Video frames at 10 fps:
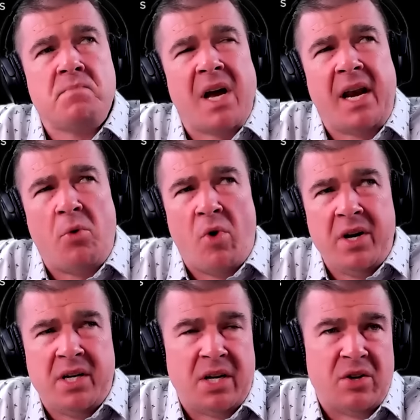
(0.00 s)
And I
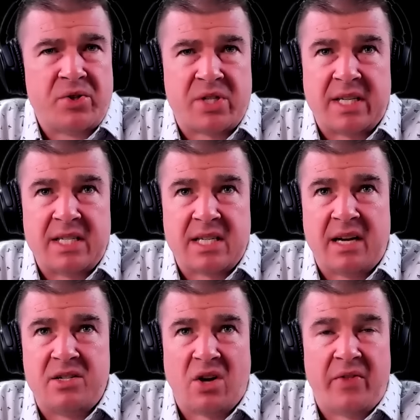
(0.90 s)
wanted Anil's
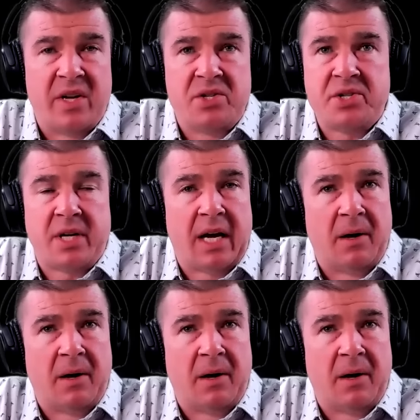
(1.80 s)
insights on this.